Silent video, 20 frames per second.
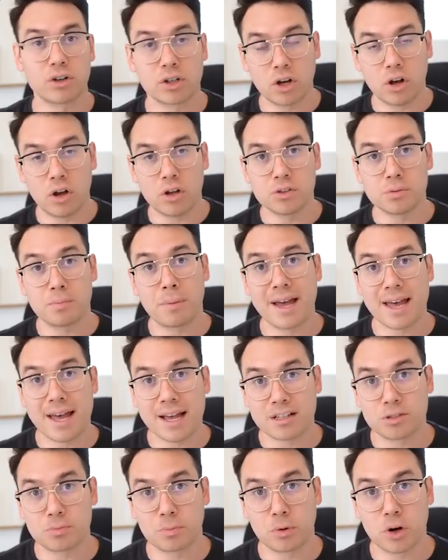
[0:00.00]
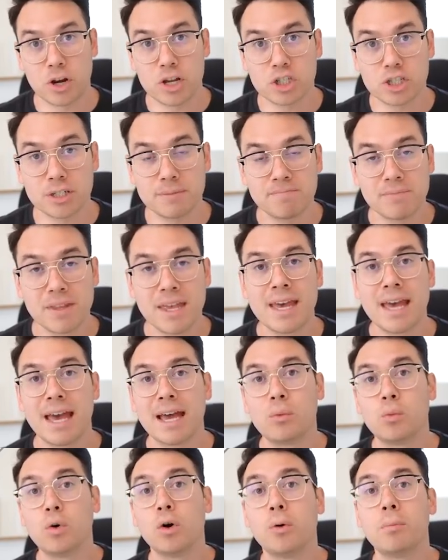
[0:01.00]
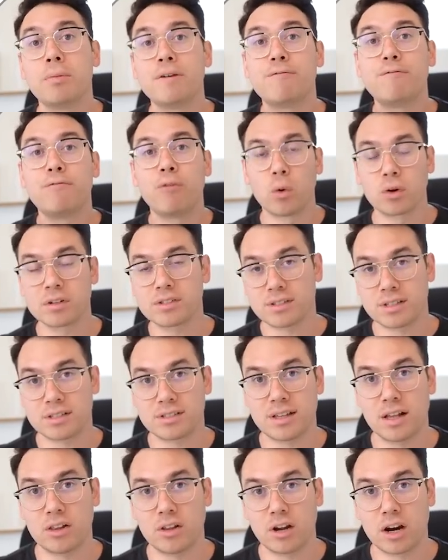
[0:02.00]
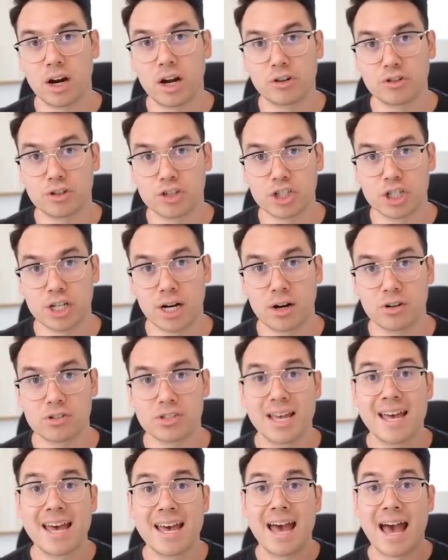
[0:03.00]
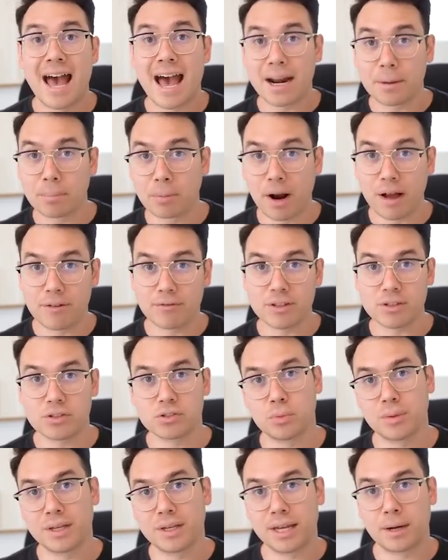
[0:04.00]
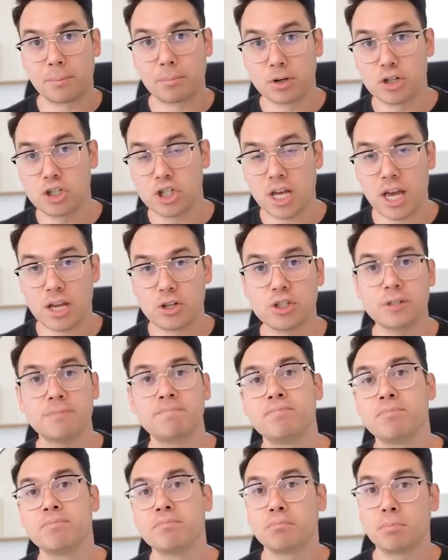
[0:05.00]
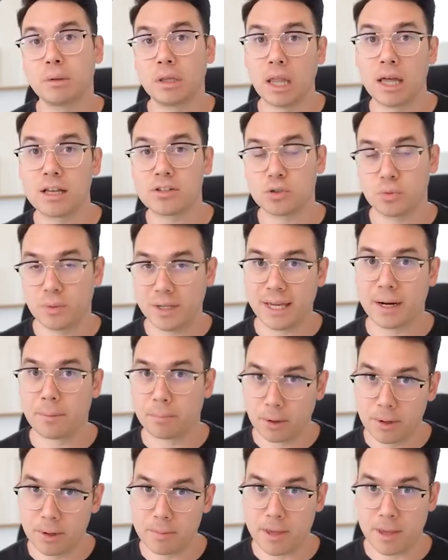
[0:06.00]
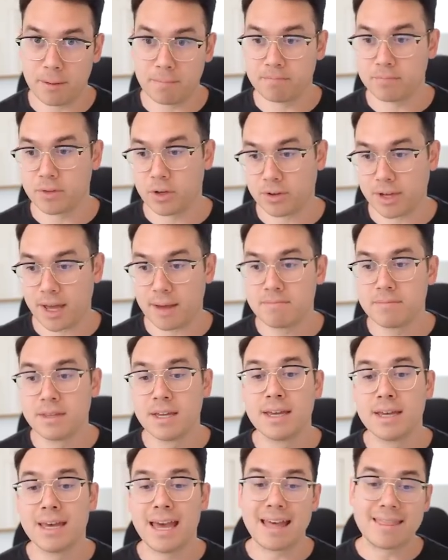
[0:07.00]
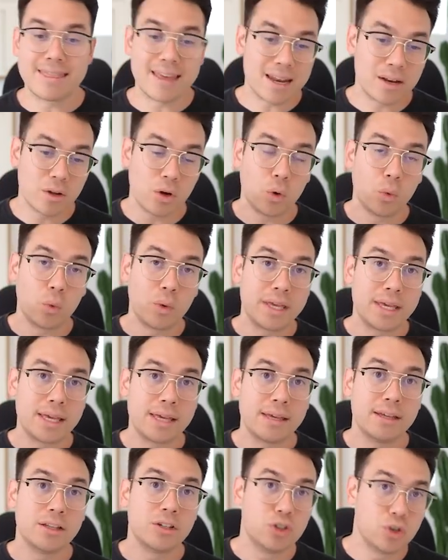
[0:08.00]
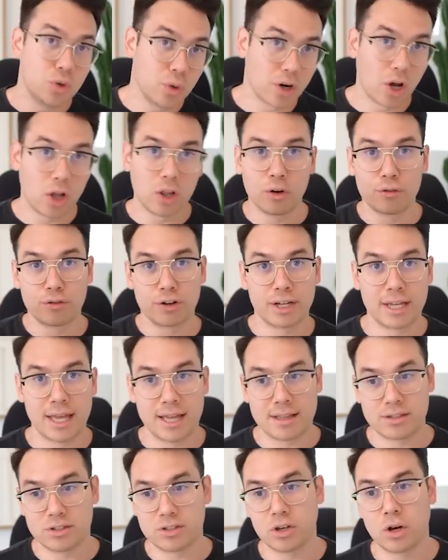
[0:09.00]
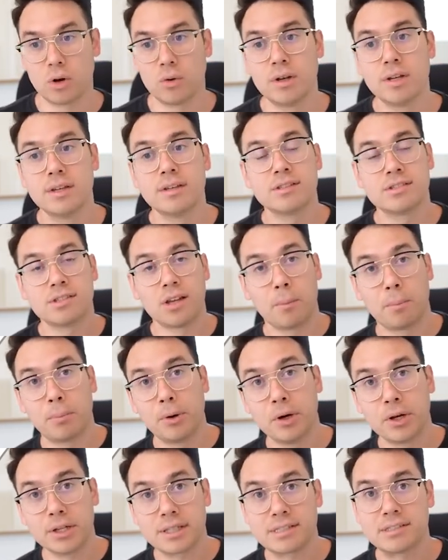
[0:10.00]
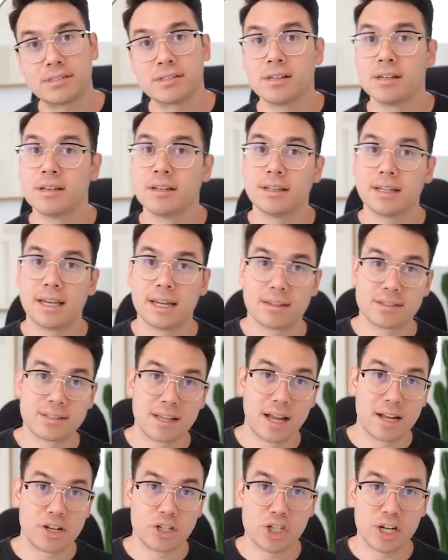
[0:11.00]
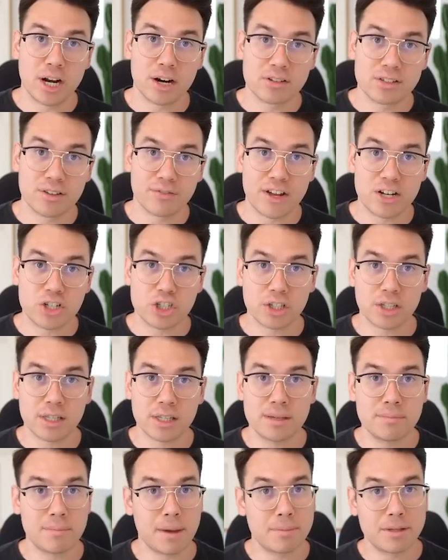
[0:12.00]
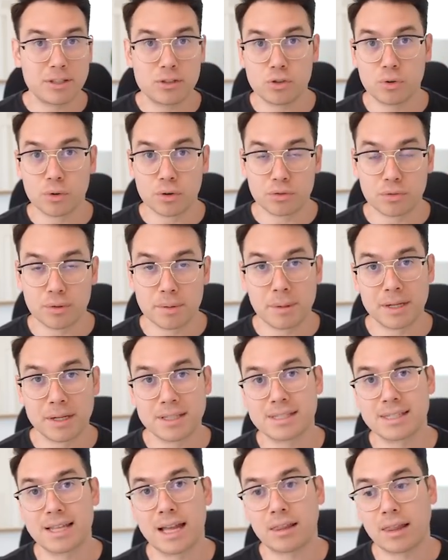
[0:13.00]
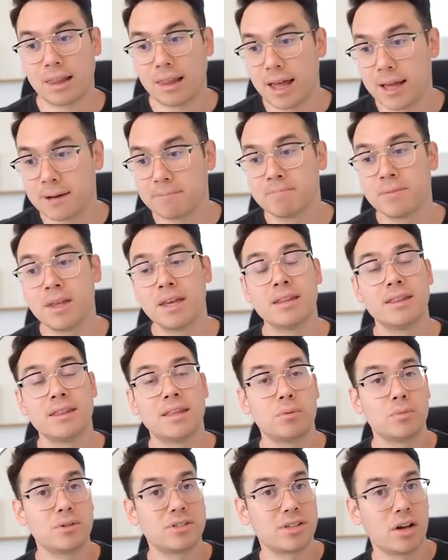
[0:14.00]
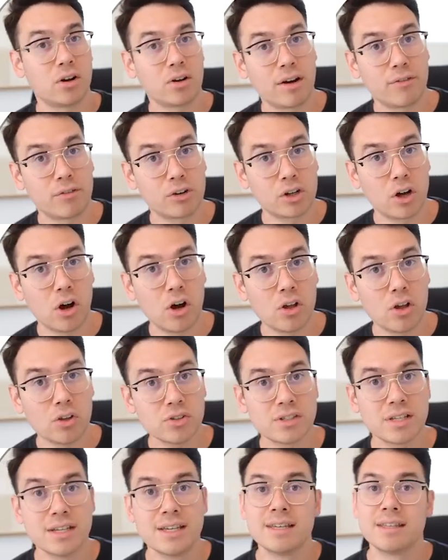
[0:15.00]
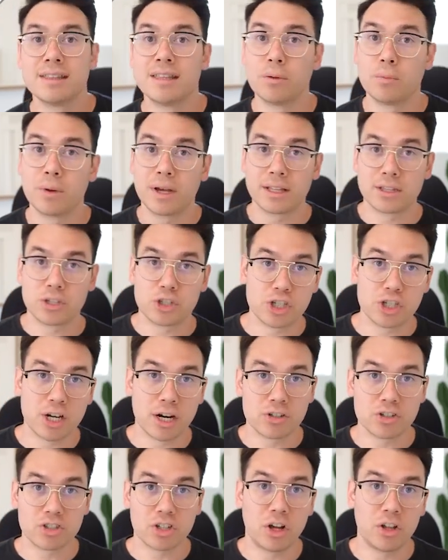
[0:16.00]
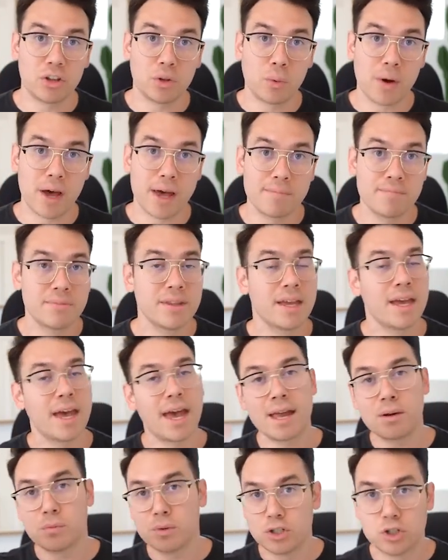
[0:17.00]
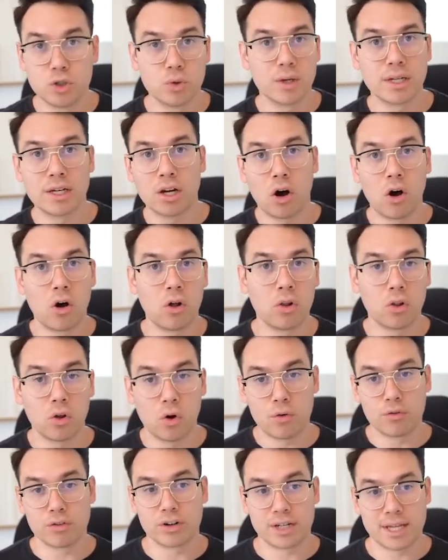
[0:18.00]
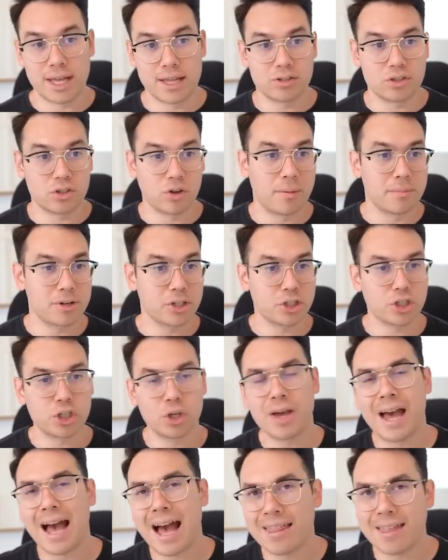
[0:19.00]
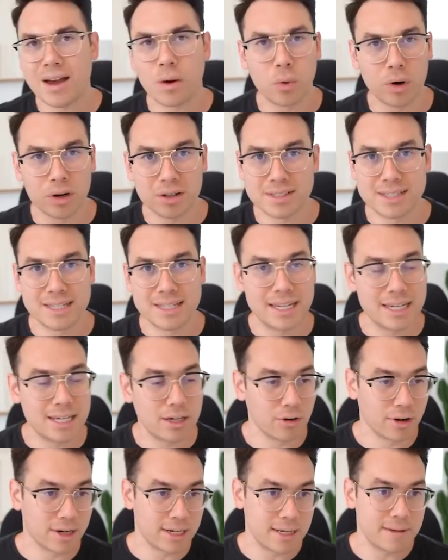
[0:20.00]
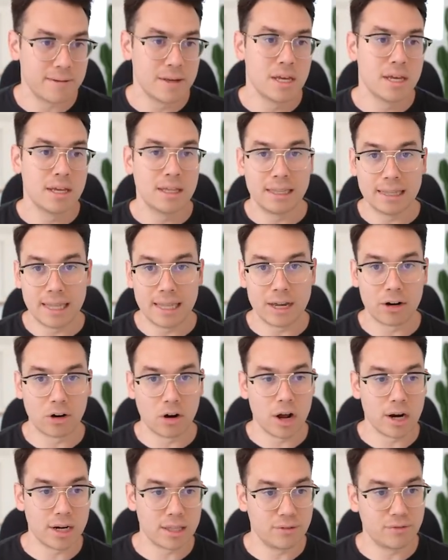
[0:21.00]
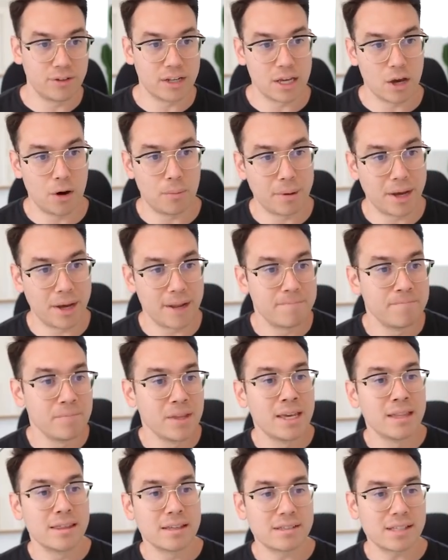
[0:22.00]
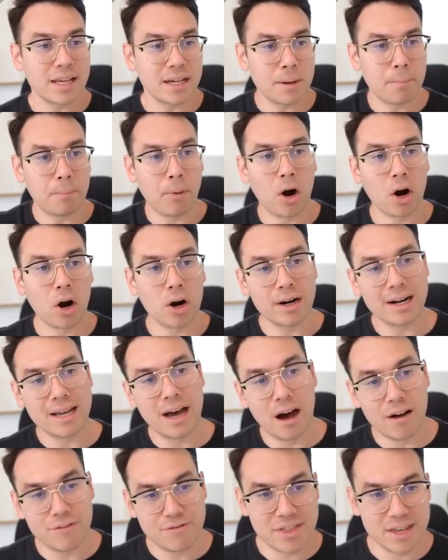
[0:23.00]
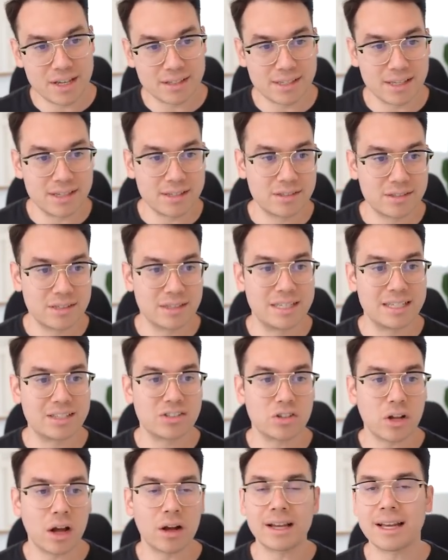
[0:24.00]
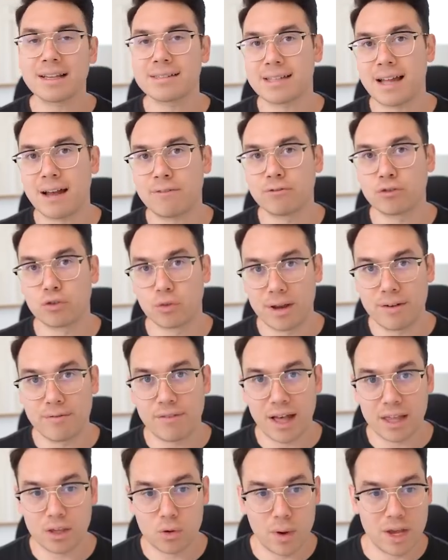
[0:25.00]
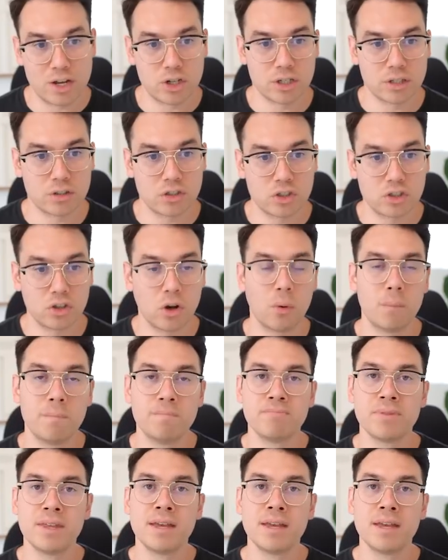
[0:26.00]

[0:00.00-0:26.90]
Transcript: calls by expiration, and we'll be forced to sell our 100 shares at a profit, so we get appreciation, plus we get a premium, okay? And then we do it all over again. So sell puts, get assigned shares eventually, maybe 2 or 3 months down the line. Then we sell covered calls, then we get the shares called away, and we do it all over again. So I'm gonna show you how that works nitty gritty later on in the video. But the second part of this is the stock has to have great valuation. So